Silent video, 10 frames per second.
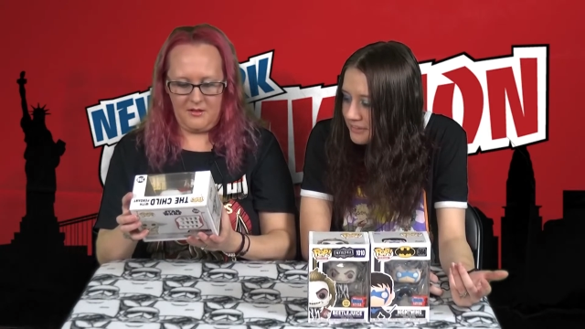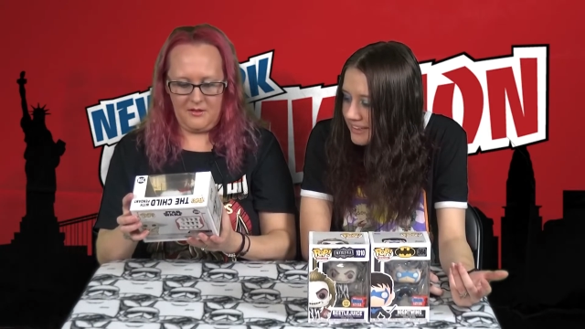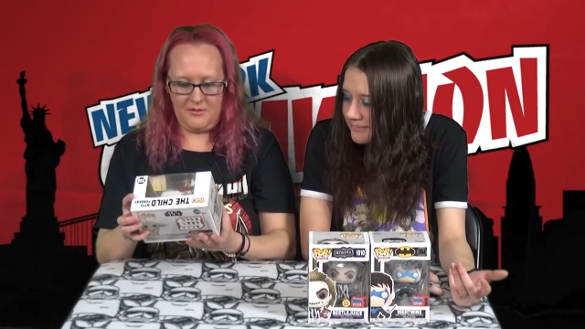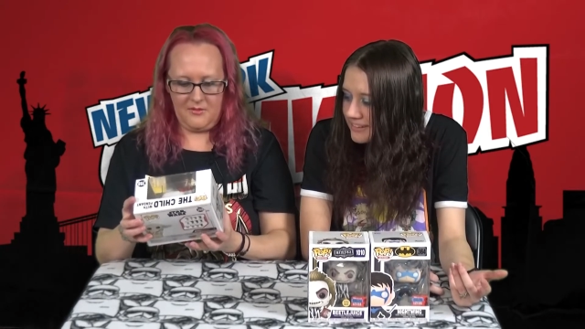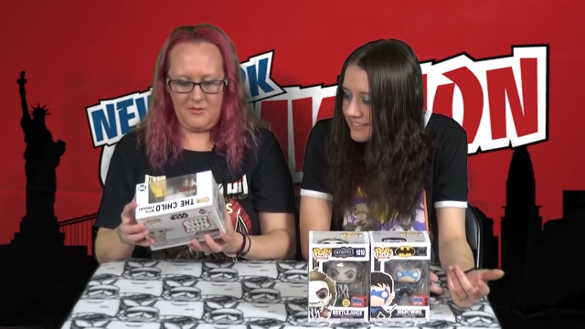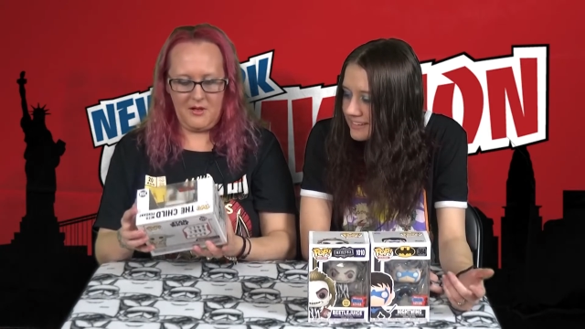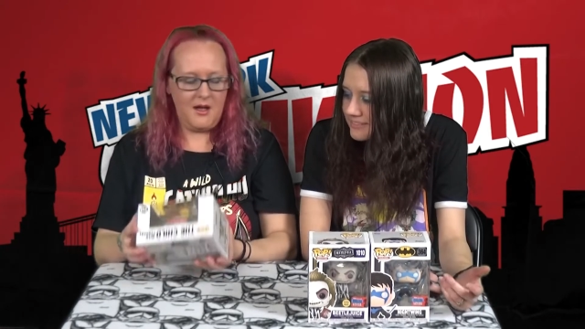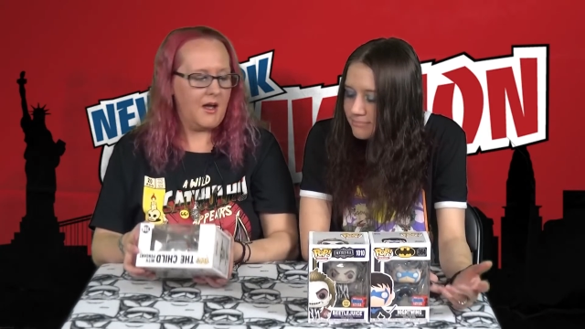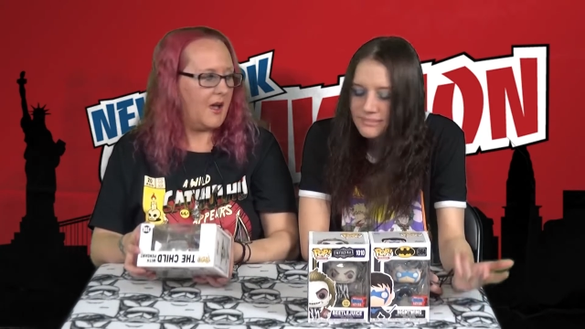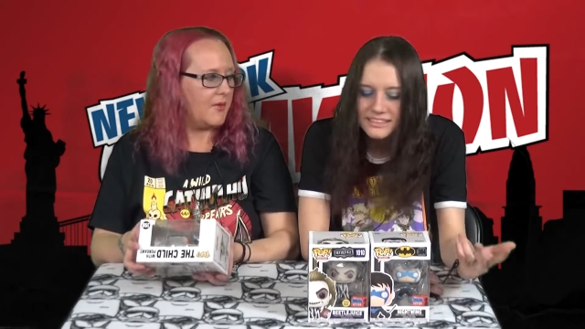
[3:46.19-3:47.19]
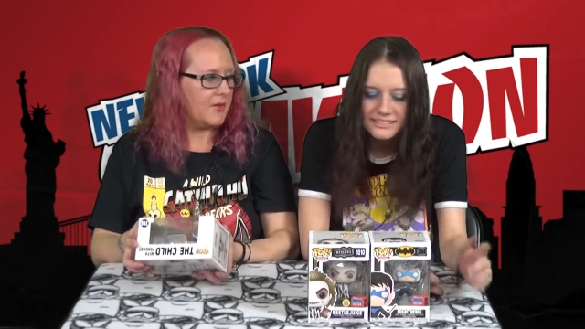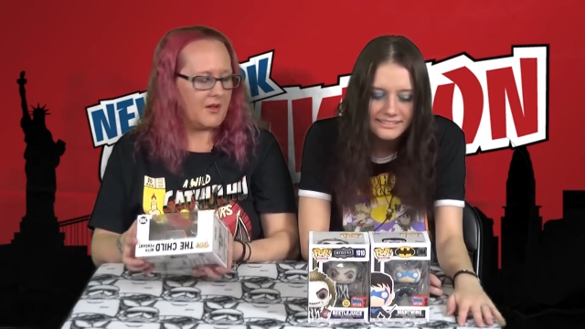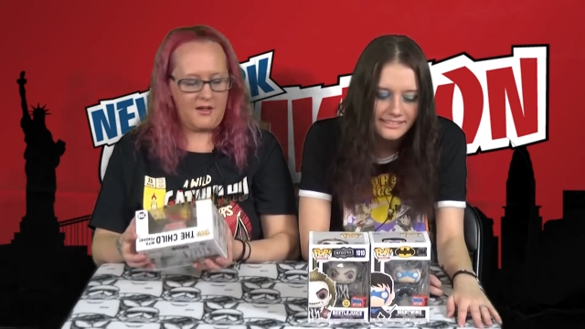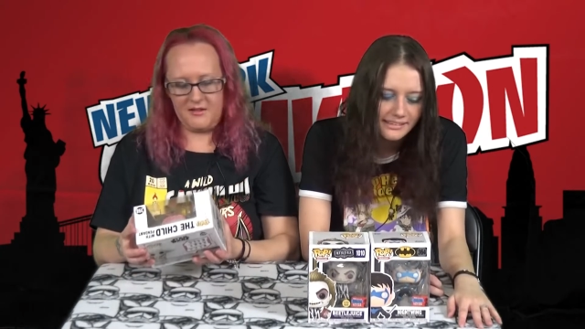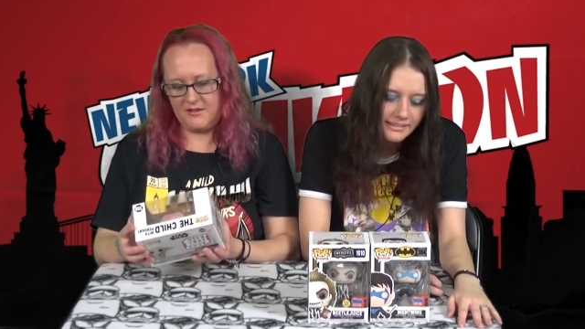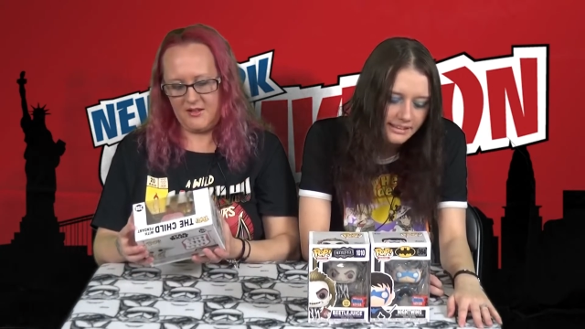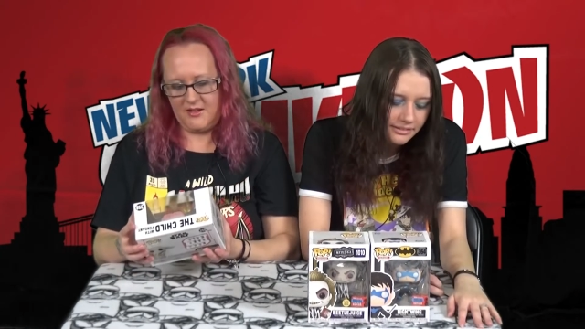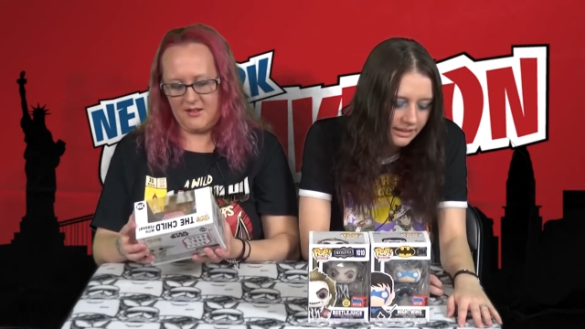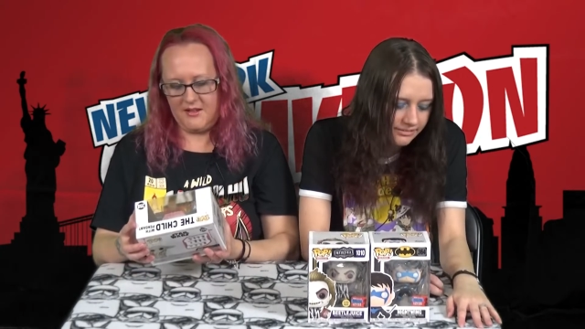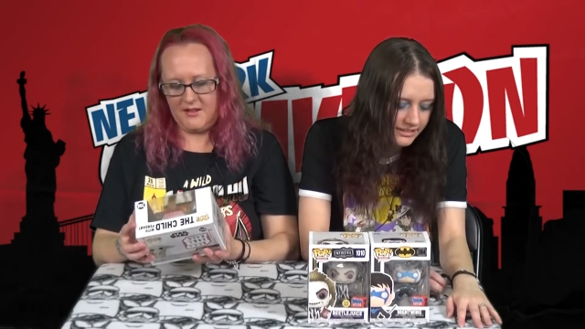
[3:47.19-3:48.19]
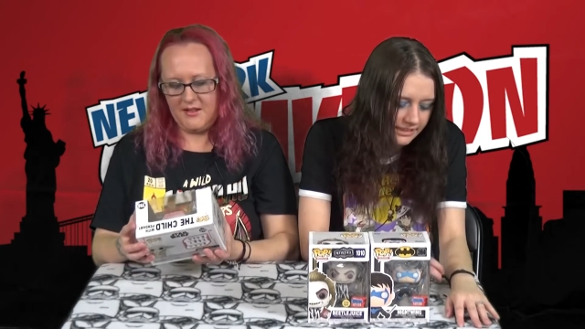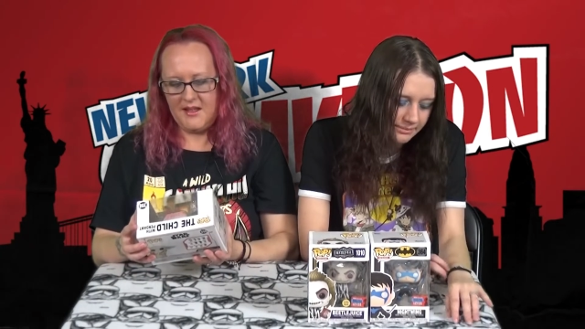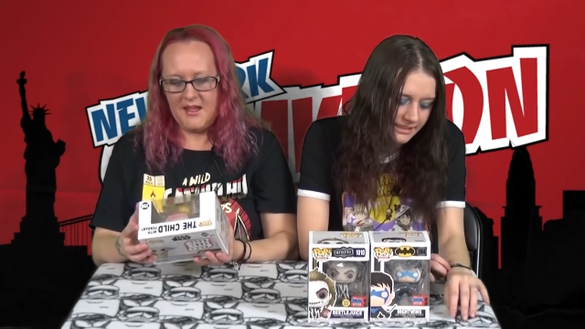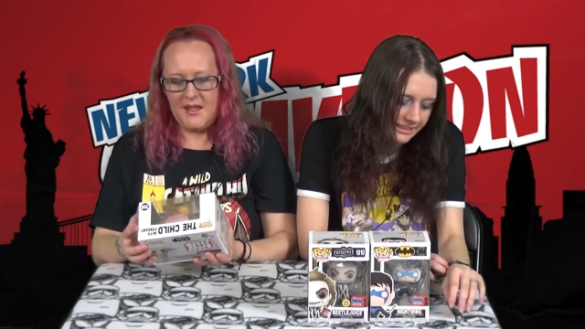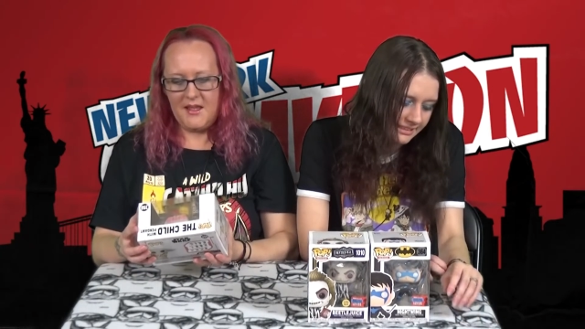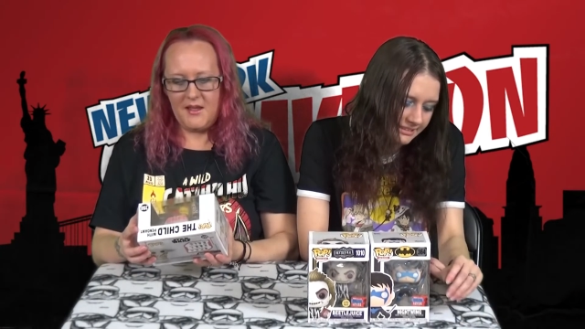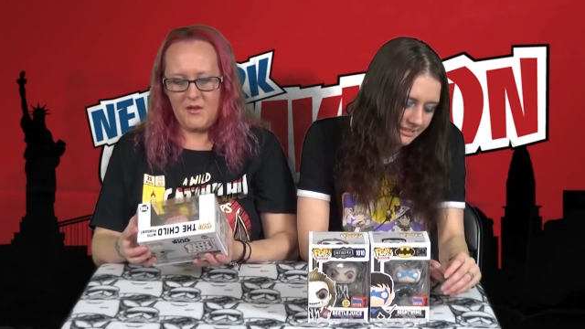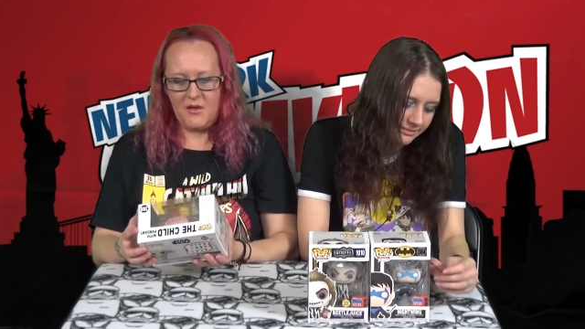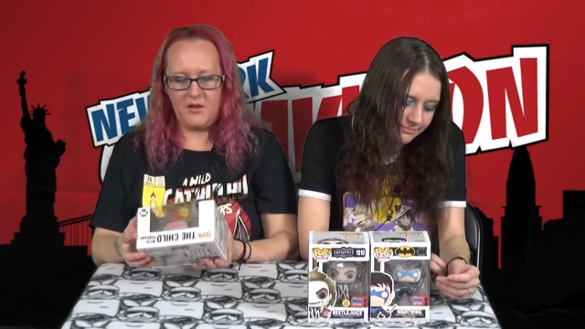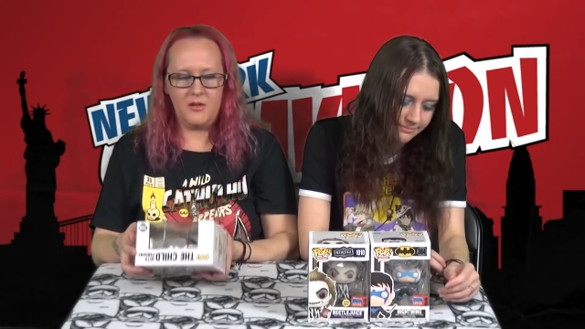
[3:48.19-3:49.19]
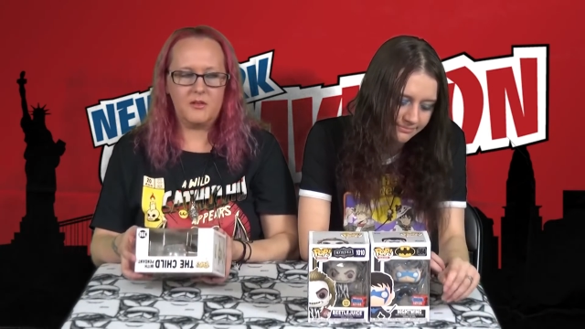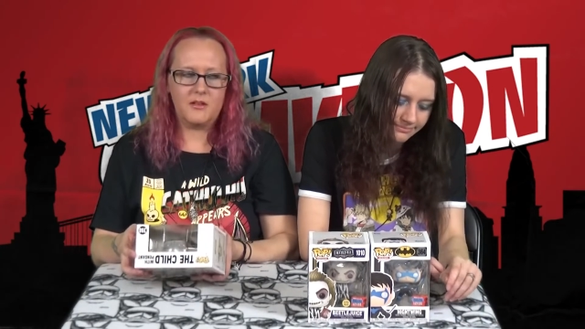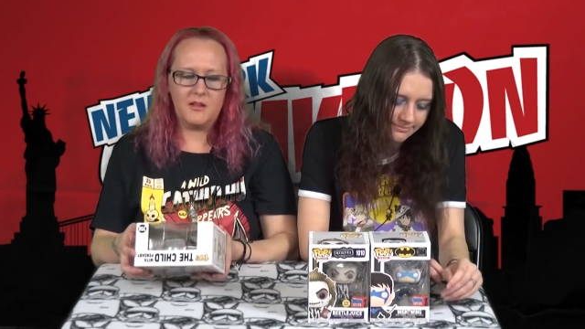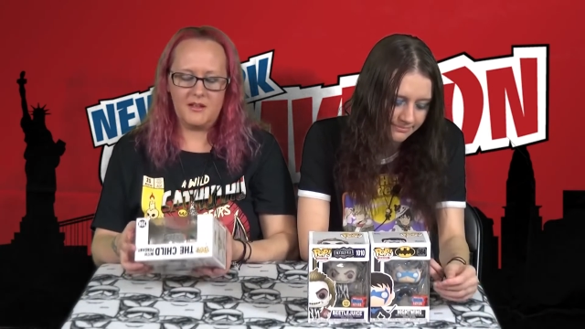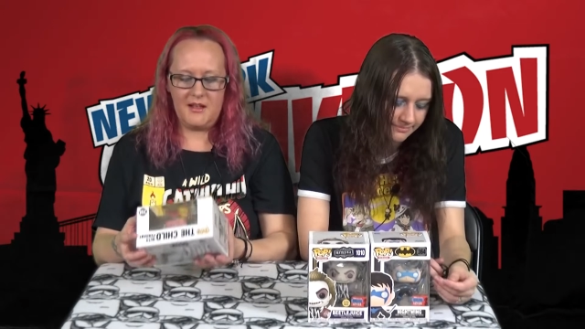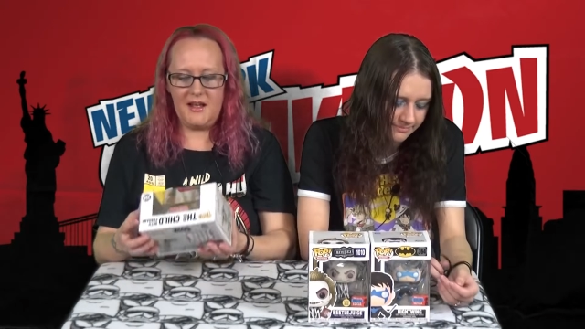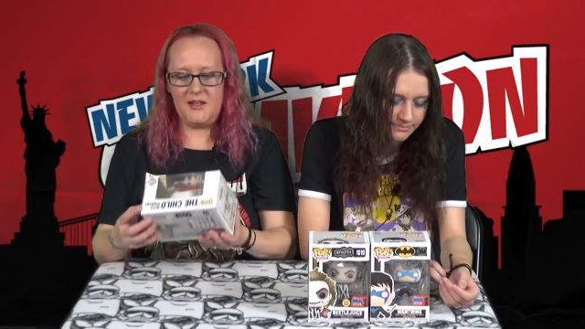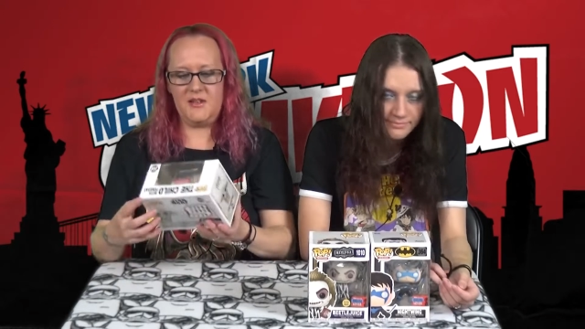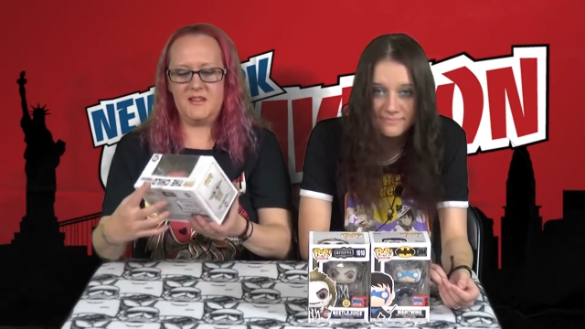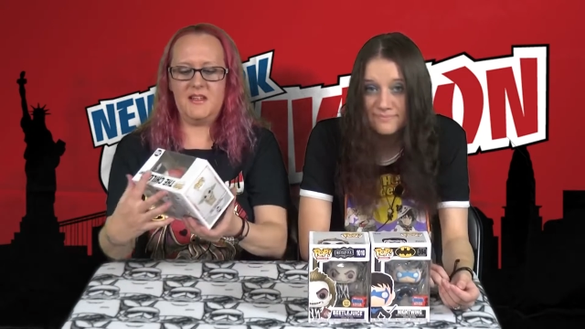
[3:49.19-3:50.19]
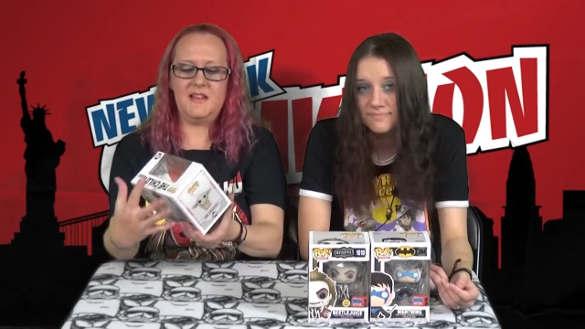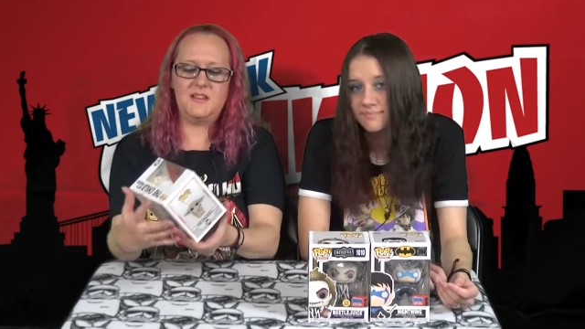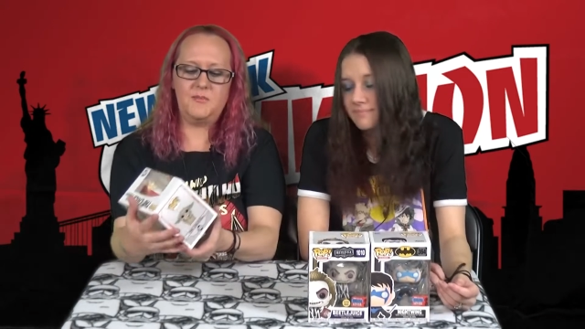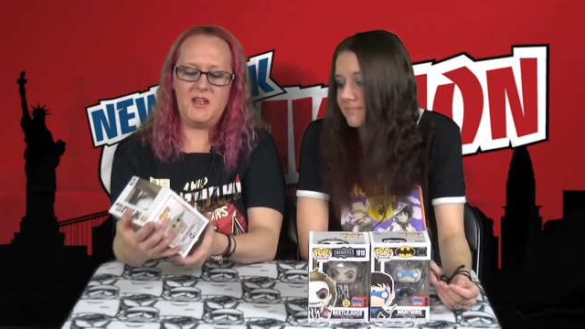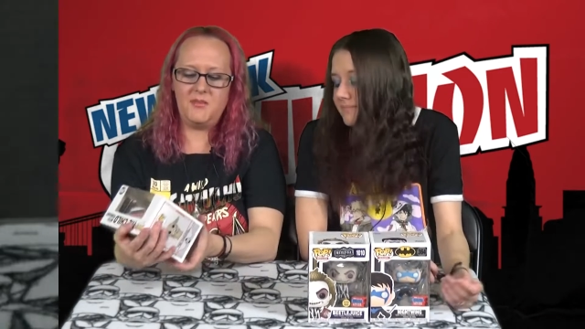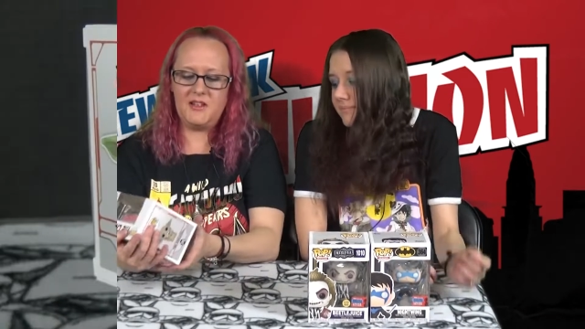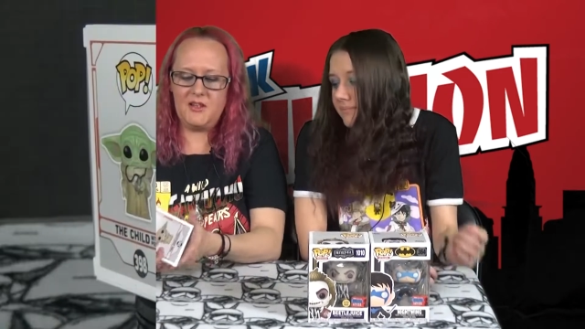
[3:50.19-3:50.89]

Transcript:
Speaker 1: oh, that we were oh, doing. I forgot. Sorry. You never tell me things. Oh
Speaker 2: God. Anyways, it's Baby